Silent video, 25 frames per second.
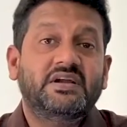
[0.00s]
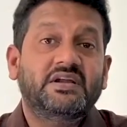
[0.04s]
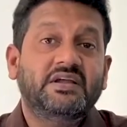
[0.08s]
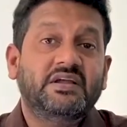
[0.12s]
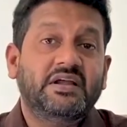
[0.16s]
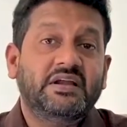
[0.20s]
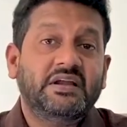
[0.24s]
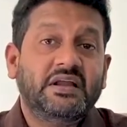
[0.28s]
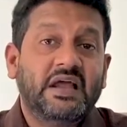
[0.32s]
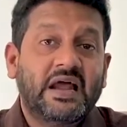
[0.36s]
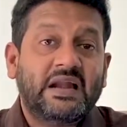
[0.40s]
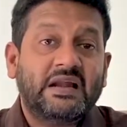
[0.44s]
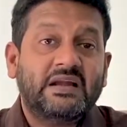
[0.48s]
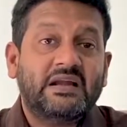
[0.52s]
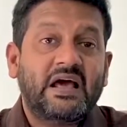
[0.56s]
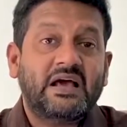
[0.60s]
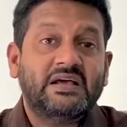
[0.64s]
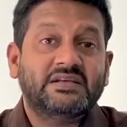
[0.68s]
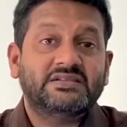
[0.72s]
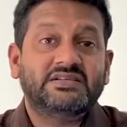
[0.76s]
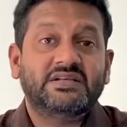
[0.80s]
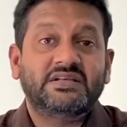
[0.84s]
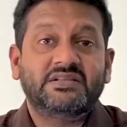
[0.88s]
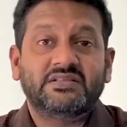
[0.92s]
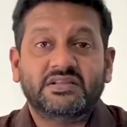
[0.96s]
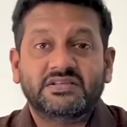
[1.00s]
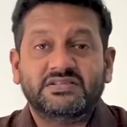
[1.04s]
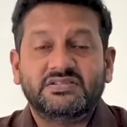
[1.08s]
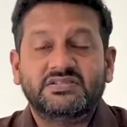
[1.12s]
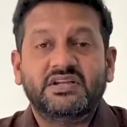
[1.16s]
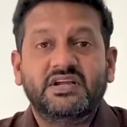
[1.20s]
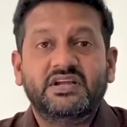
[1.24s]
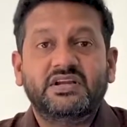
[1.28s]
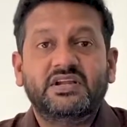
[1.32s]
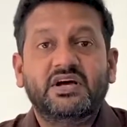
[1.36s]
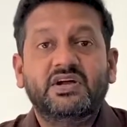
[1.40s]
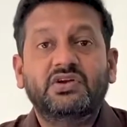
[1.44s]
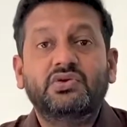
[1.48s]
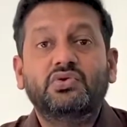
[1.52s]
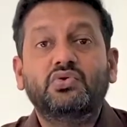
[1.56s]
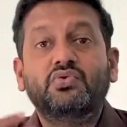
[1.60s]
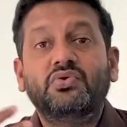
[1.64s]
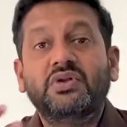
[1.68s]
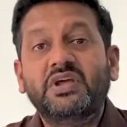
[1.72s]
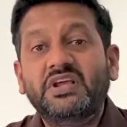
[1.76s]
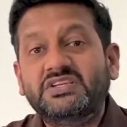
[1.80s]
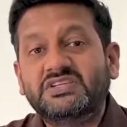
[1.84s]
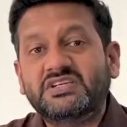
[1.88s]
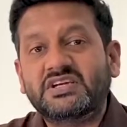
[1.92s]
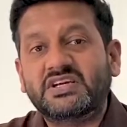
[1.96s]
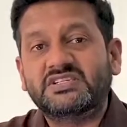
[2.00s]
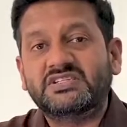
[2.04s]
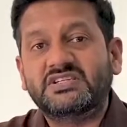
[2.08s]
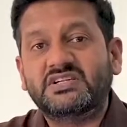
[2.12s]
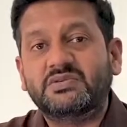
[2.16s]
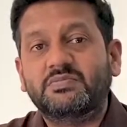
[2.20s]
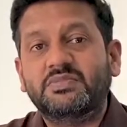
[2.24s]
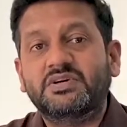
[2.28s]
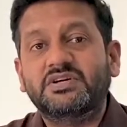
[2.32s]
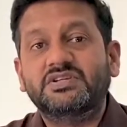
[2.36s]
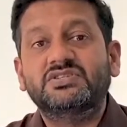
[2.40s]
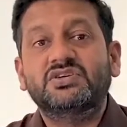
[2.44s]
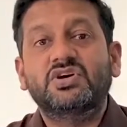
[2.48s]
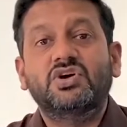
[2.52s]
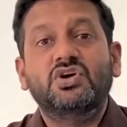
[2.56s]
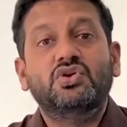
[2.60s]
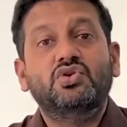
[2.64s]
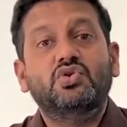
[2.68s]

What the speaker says: in analyzing this data to reach customers